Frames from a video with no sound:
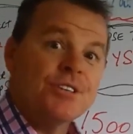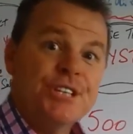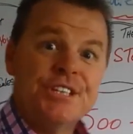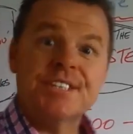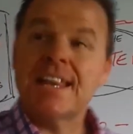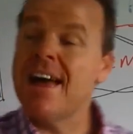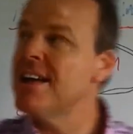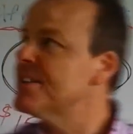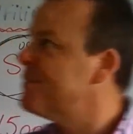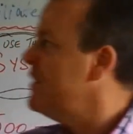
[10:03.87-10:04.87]
Because it
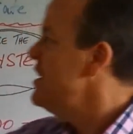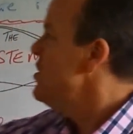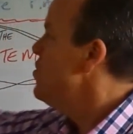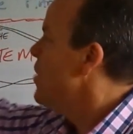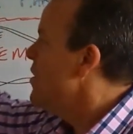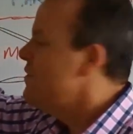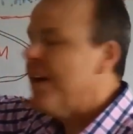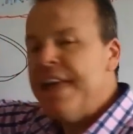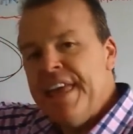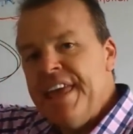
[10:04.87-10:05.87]
starts for you
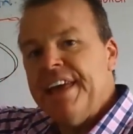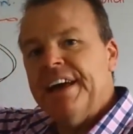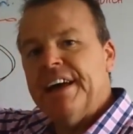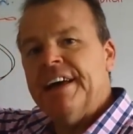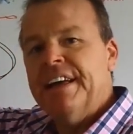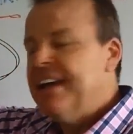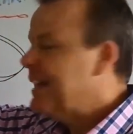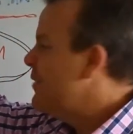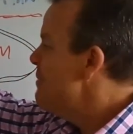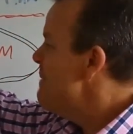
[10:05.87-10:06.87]
over here.
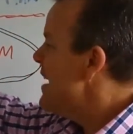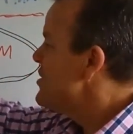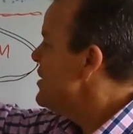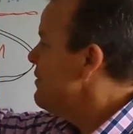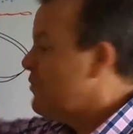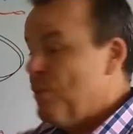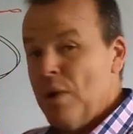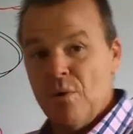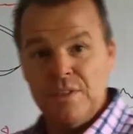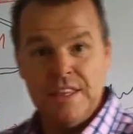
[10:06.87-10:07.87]
Now imagine, if we
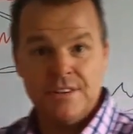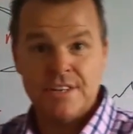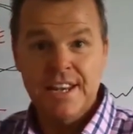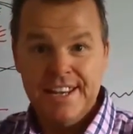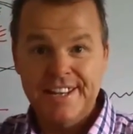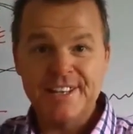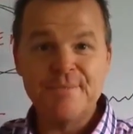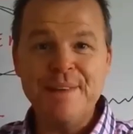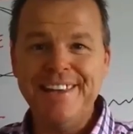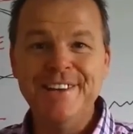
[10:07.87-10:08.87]
will, and this
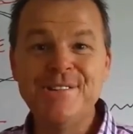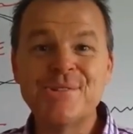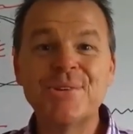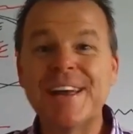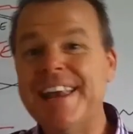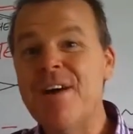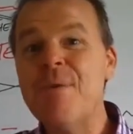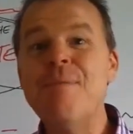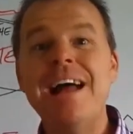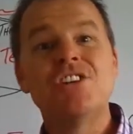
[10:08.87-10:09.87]
is me and you talking
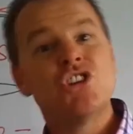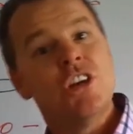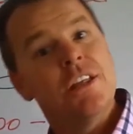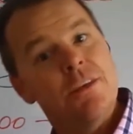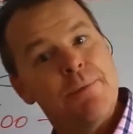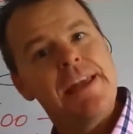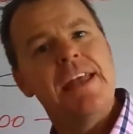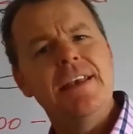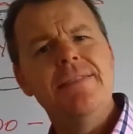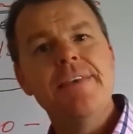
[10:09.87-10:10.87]
now, imagine at the
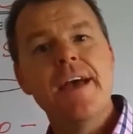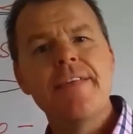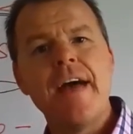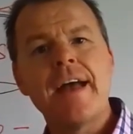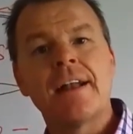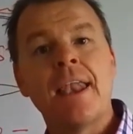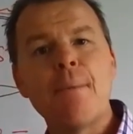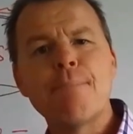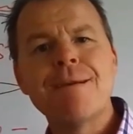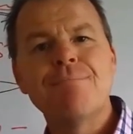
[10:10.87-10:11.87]
beginning there, that
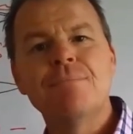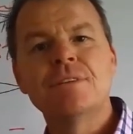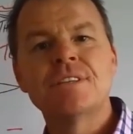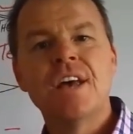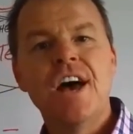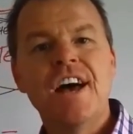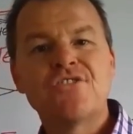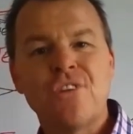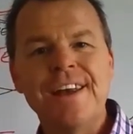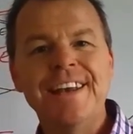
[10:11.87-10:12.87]
club member's
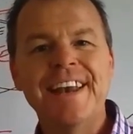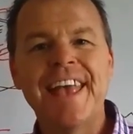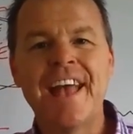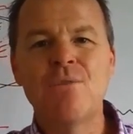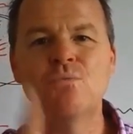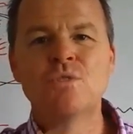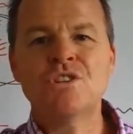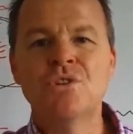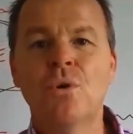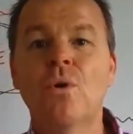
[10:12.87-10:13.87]
trading account
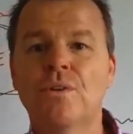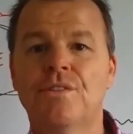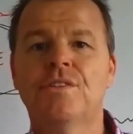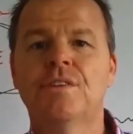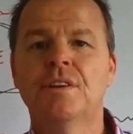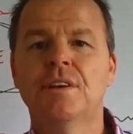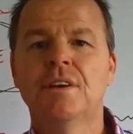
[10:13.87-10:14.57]
was yours.